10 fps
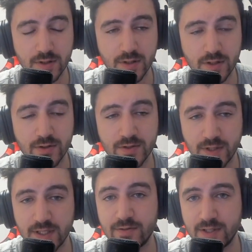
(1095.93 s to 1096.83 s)
It's
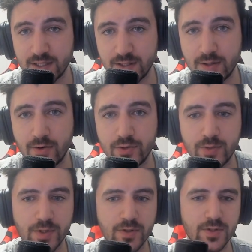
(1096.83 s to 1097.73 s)
very different as the
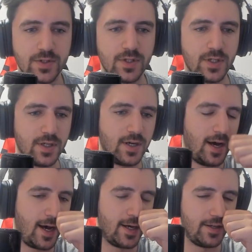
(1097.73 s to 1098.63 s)
coach, because
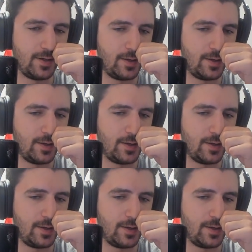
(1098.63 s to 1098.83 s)
I